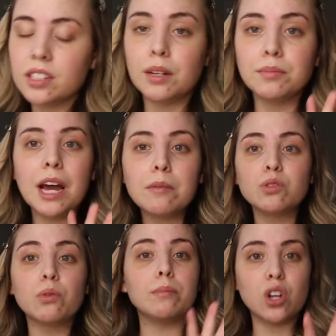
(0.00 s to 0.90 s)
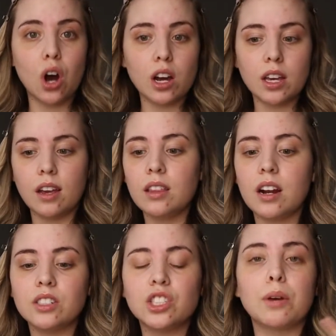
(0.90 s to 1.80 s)
because sometimes when I'm talking, then
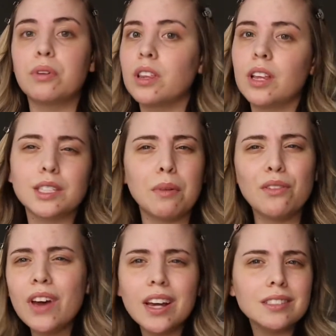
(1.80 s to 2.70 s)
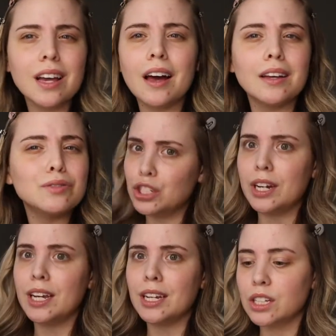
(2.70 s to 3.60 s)
I start putting things on my face that
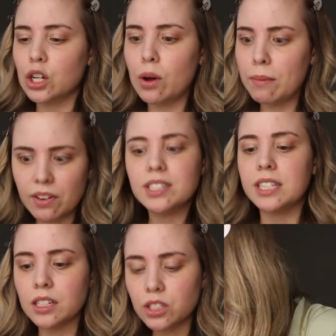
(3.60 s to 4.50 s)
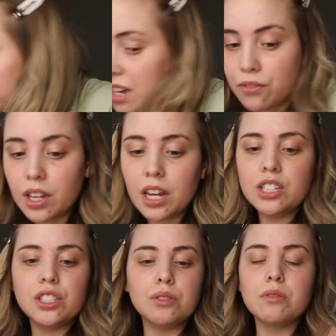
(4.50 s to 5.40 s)
shouldn't go on my face yet. I'm definitely
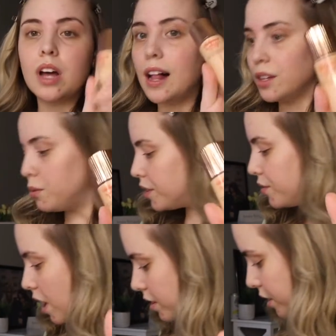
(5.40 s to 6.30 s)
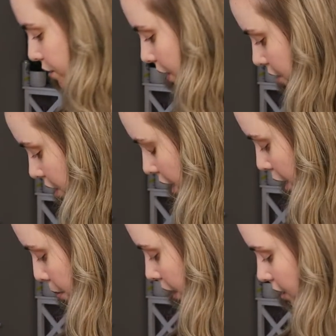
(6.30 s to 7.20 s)
gonna do the Hollywood Flawless
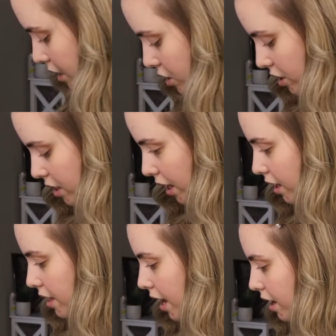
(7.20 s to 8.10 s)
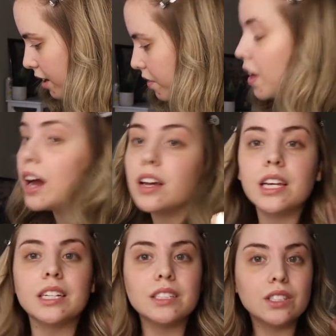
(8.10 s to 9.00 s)
Filter because I just think that that
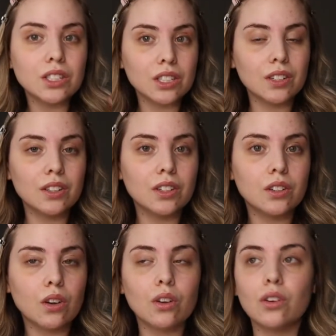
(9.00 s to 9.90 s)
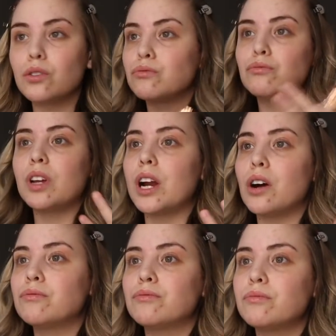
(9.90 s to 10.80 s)
is, you
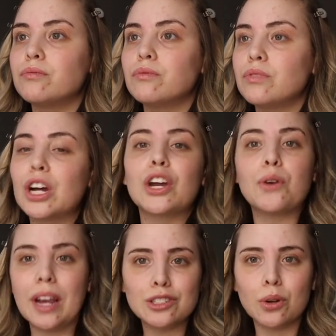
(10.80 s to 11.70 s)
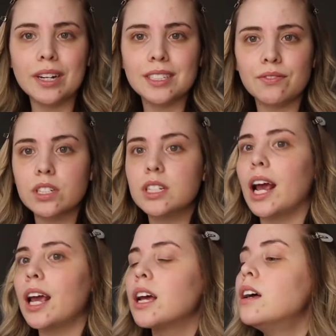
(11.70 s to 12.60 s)
know, great choice for
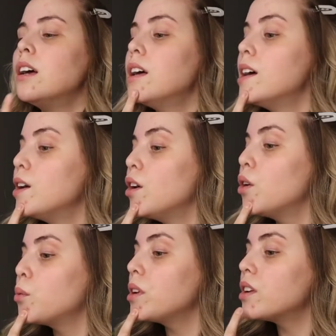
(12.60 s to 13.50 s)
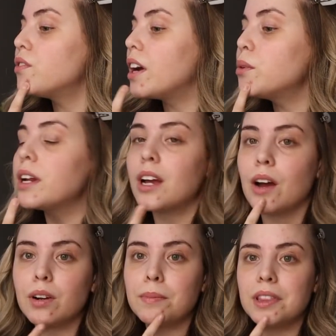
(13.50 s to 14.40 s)
tonight. We need to find a way to
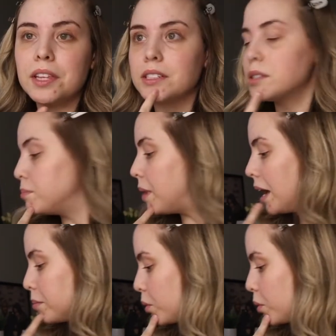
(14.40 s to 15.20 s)
cover up this bad